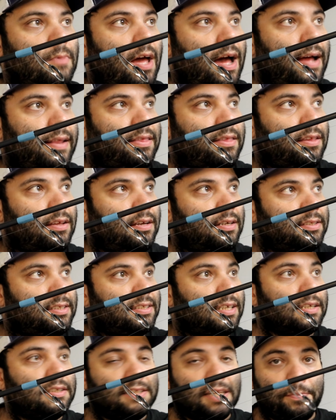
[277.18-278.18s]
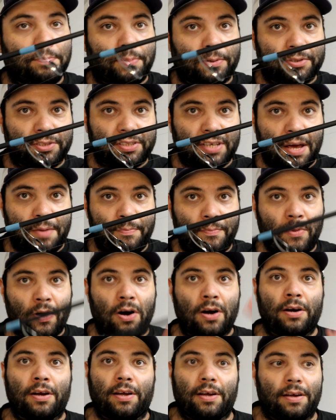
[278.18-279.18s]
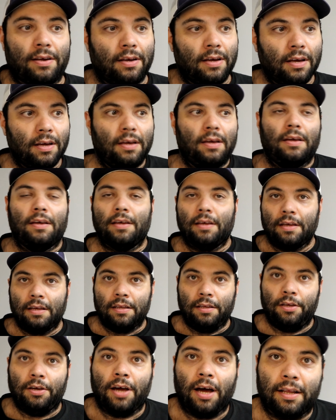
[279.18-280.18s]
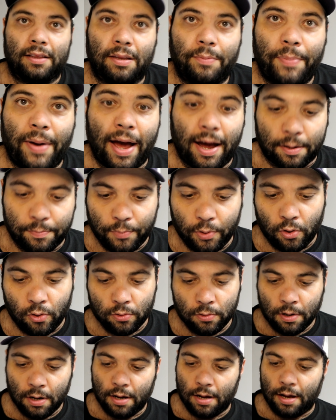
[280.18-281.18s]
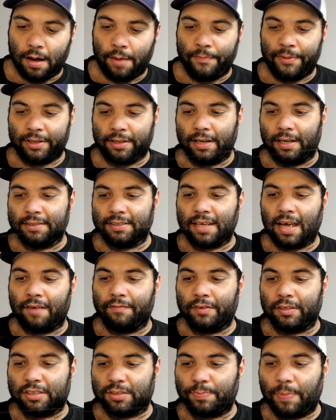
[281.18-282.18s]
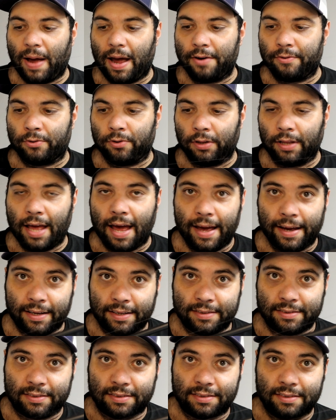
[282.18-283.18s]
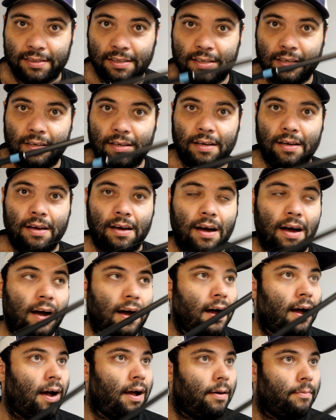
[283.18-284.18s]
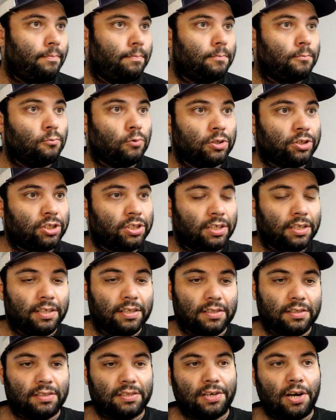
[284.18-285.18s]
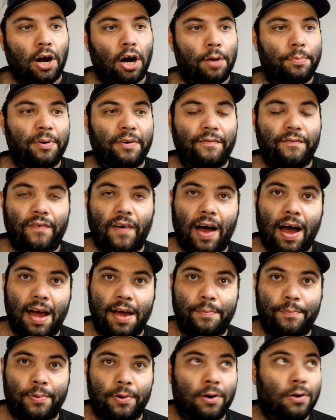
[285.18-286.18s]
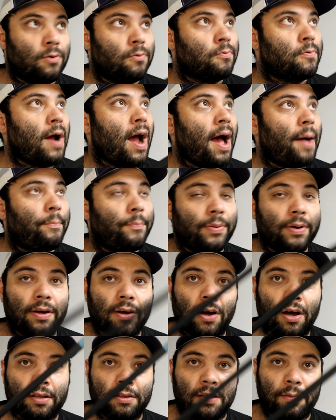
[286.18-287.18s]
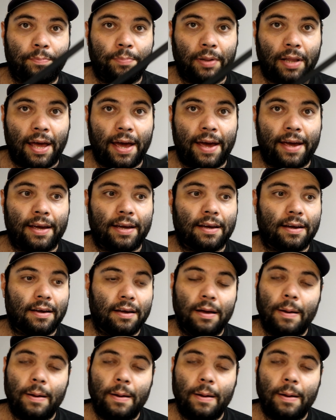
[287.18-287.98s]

at the 60% mark, you got the backbone. It does have the Spiral X, which is carbon fiber wrapping on the blank,